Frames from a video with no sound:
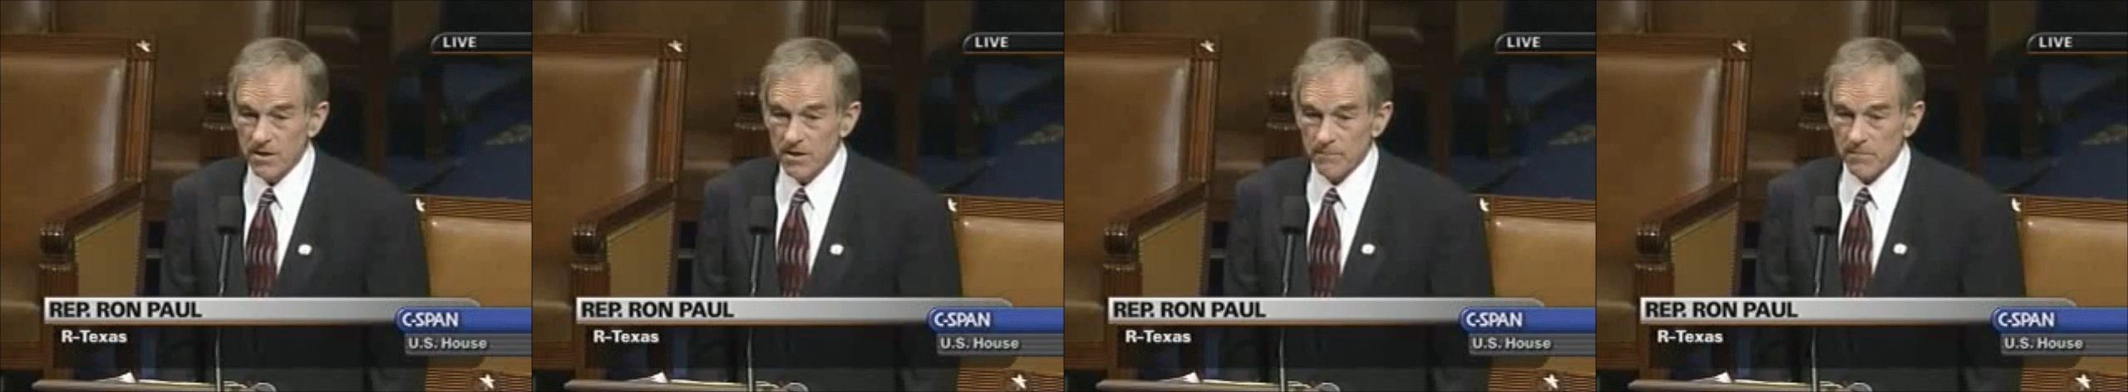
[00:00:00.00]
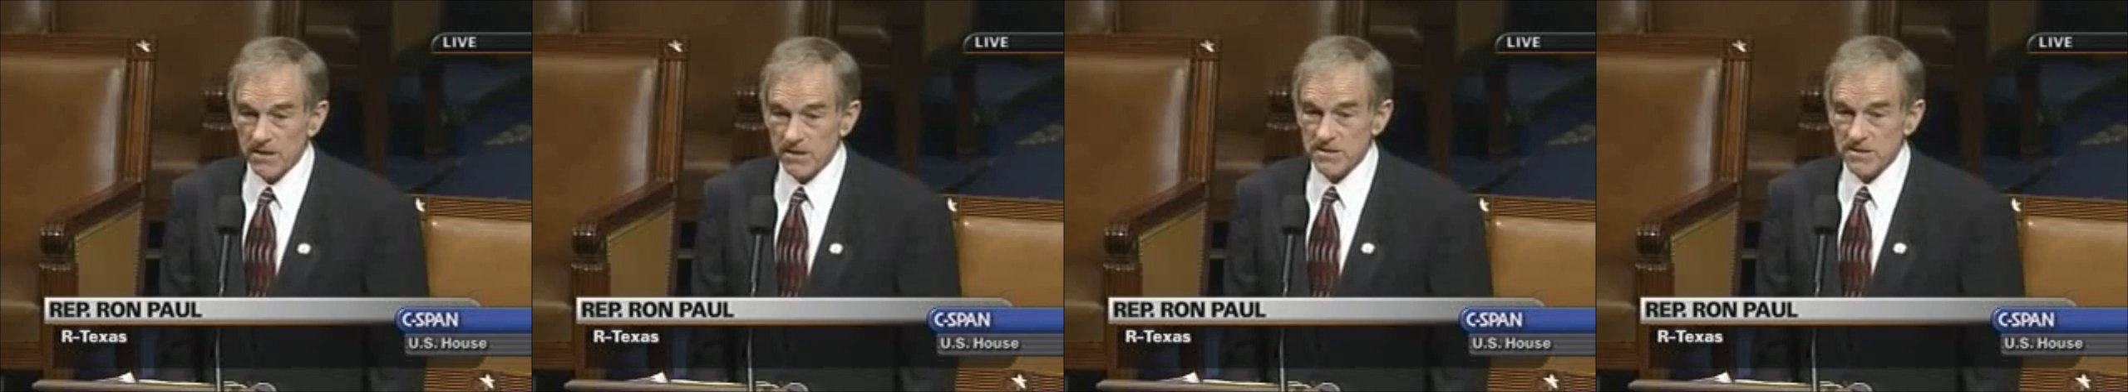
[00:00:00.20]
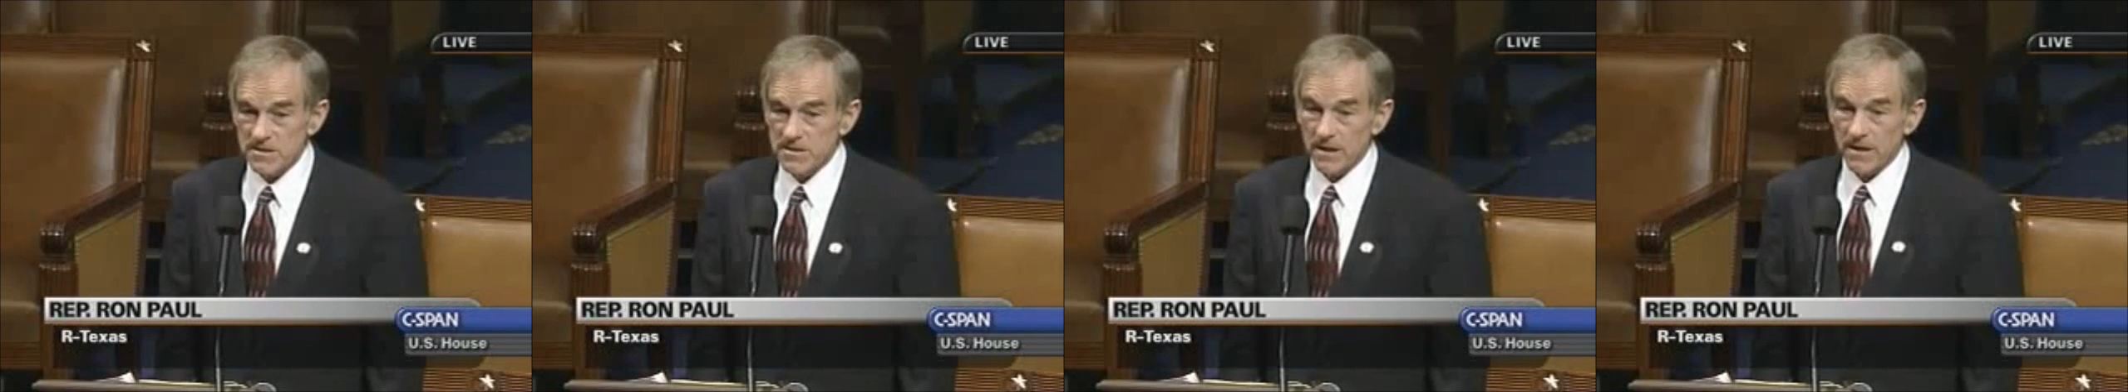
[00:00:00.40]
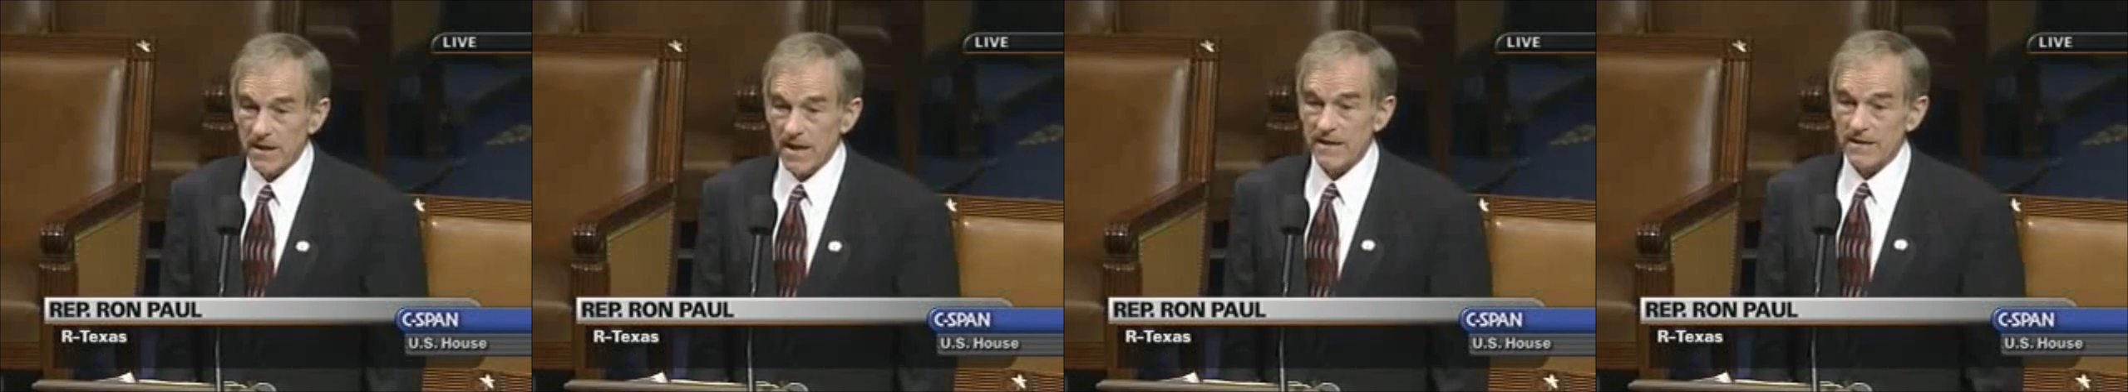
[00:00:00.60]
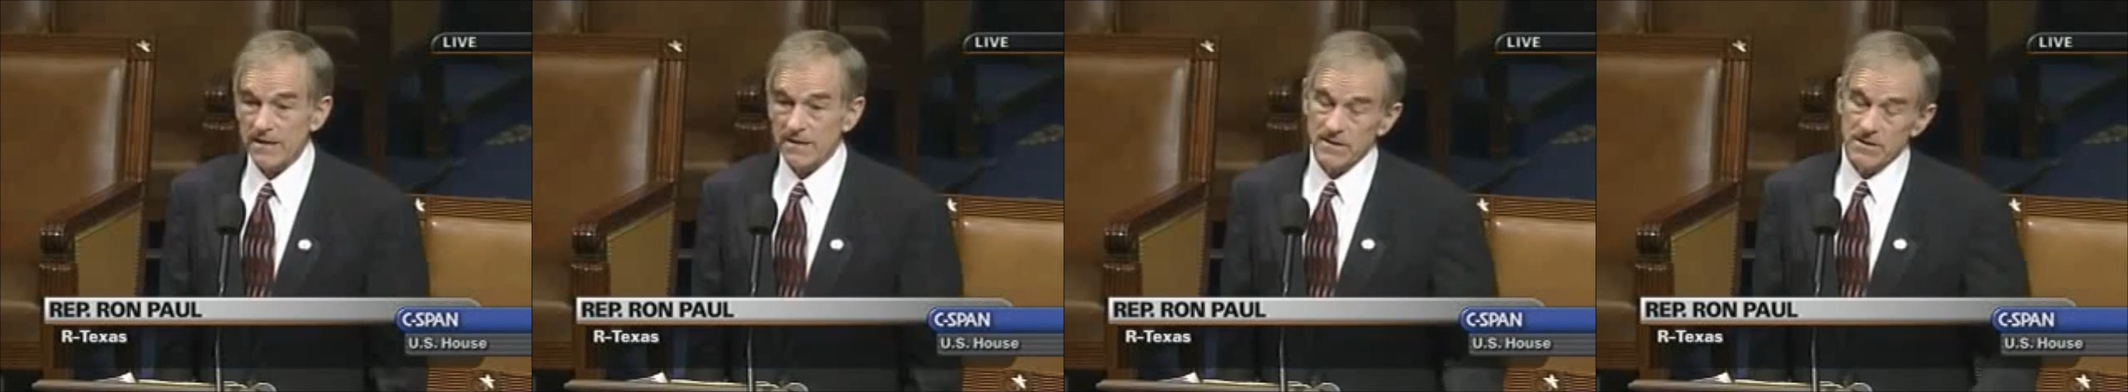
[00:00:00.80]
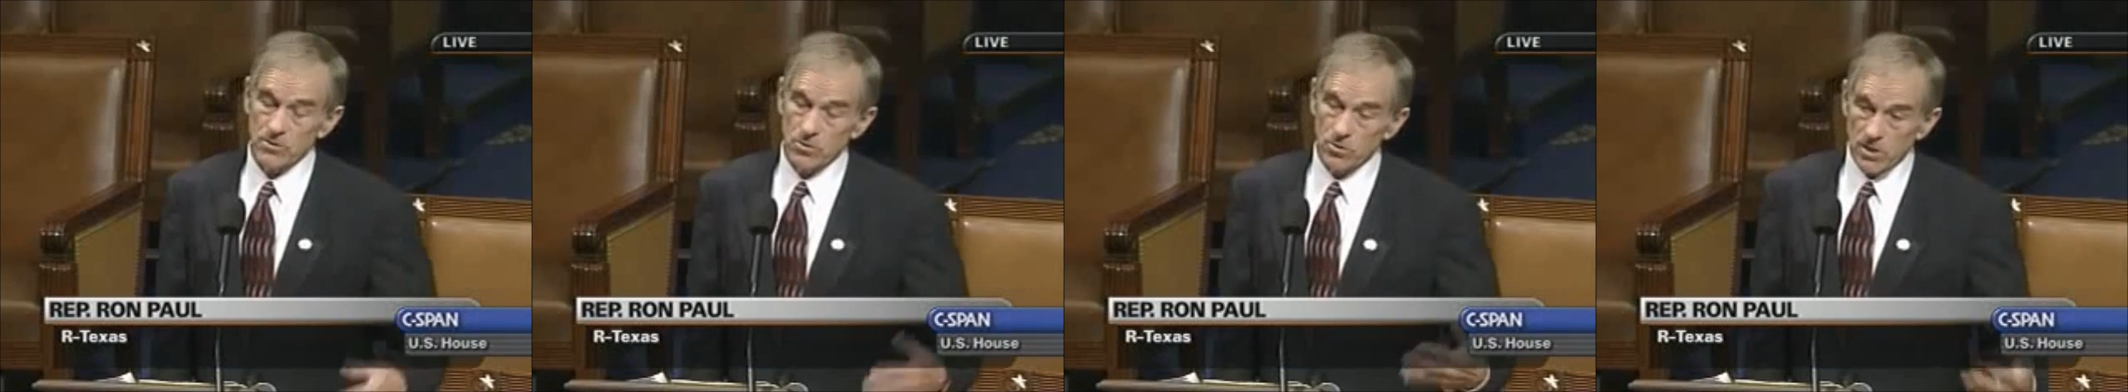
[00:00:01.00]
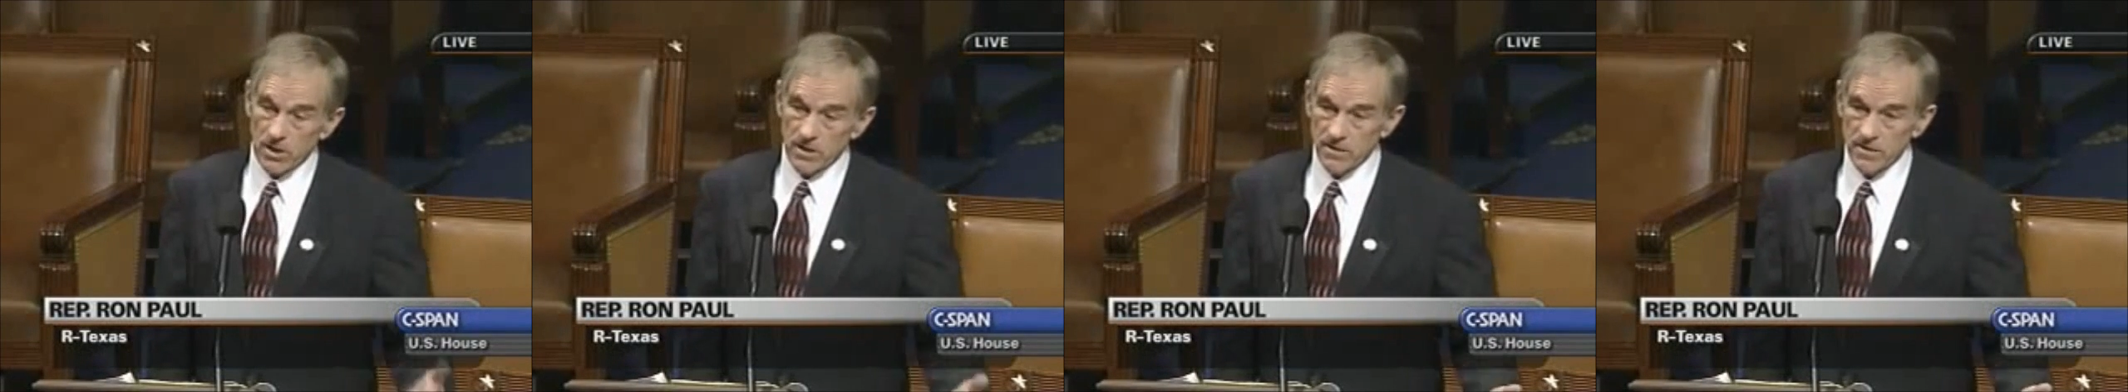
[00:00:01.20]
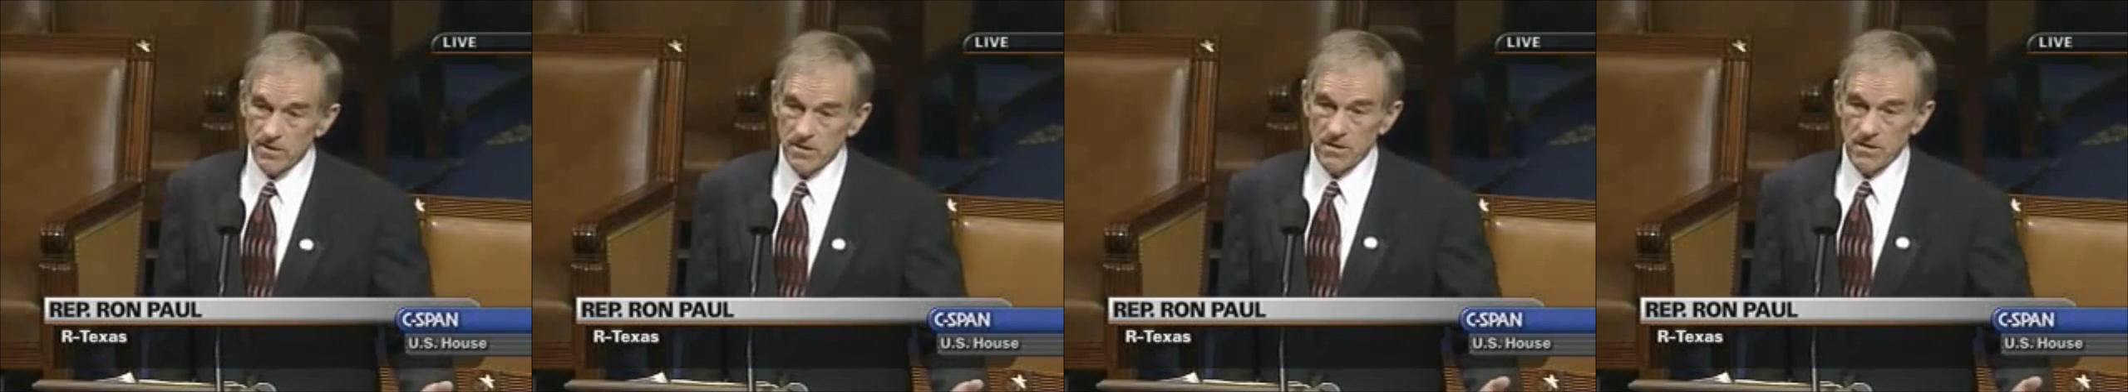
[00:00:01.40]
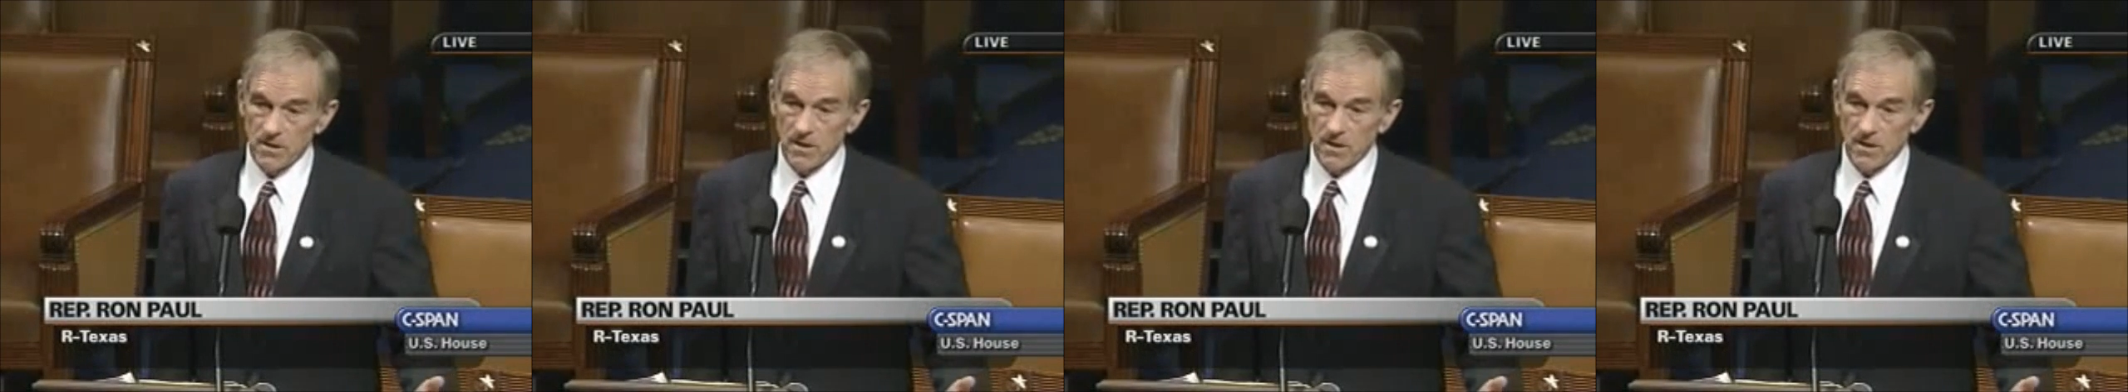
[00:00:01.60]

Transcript: because the likelihood